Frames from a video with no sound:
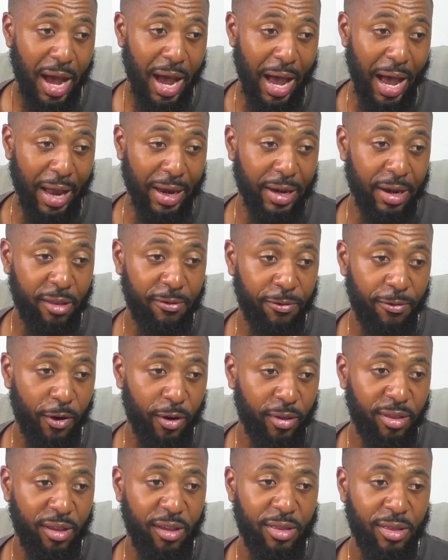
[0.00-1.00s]
and in his
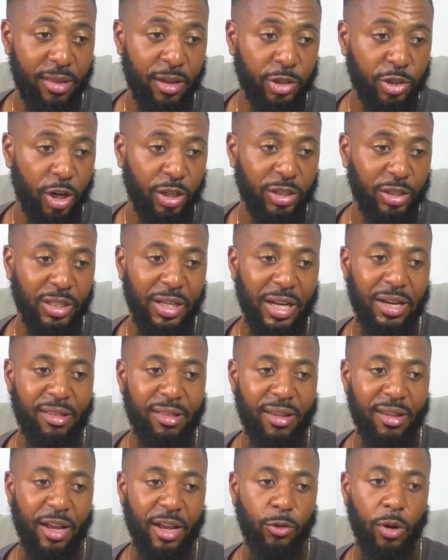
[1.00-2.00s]
first season in charge, he led the
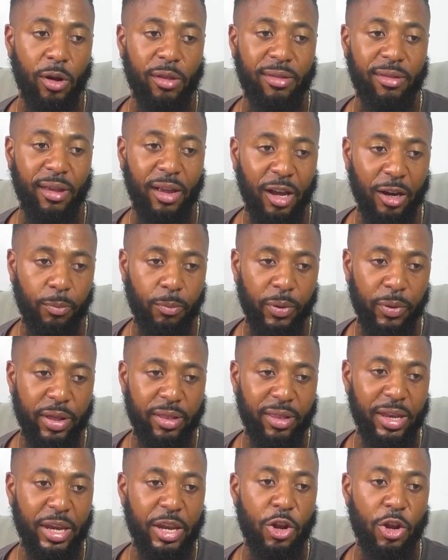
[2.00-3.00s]
side to a second
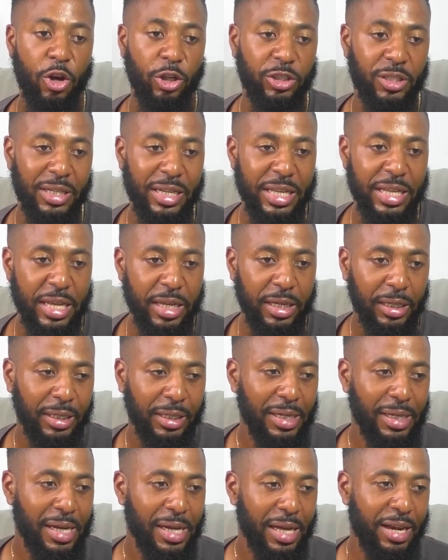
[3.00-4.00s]
place in the Dutch League,
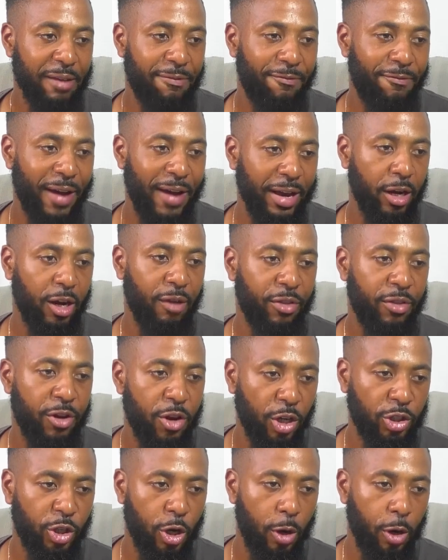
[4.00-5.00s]
the final of the
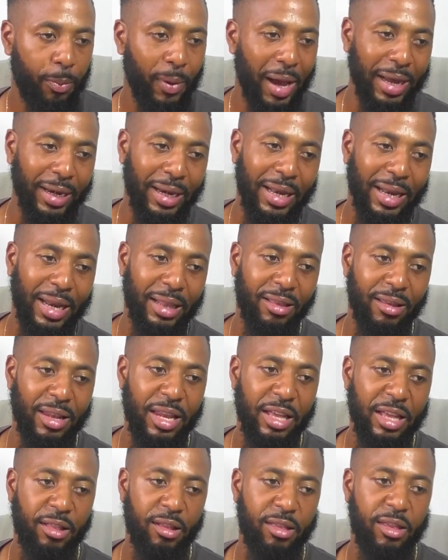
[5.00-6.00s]
Dutch Cup, and
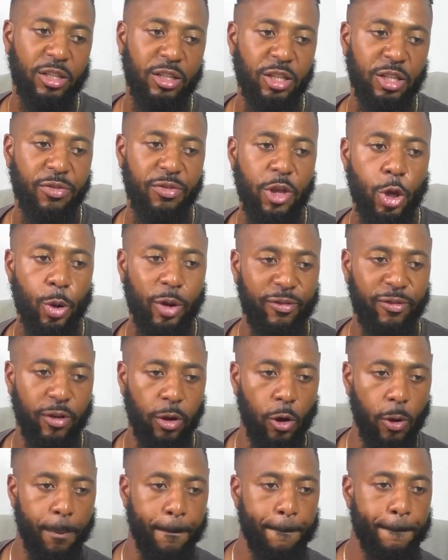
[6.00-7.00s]
later stages of the
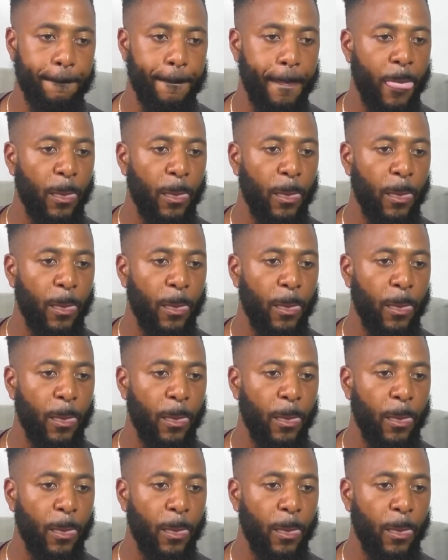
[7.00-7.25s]
UEFA Cup.